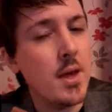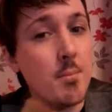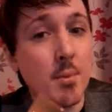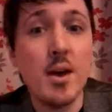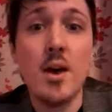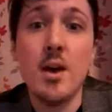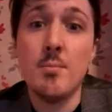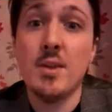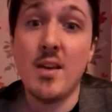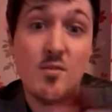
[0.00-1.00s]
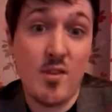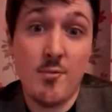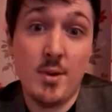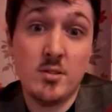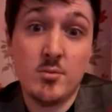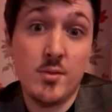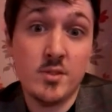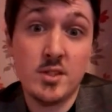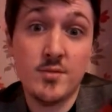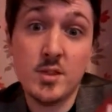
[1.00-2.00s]
But and get £5 worth of
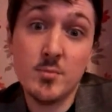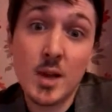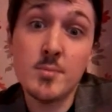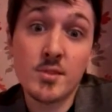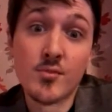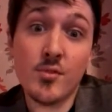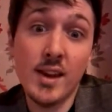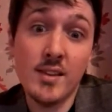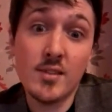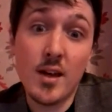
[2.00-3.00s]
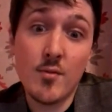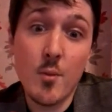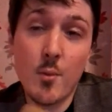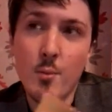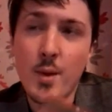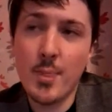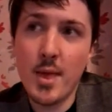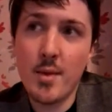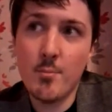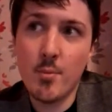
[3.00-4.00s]
stuff. Sometimes there's free stuff. We went
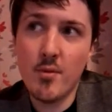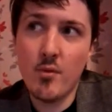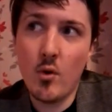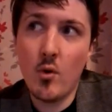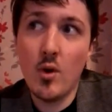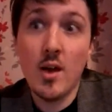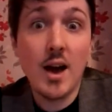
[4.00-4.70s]
there before.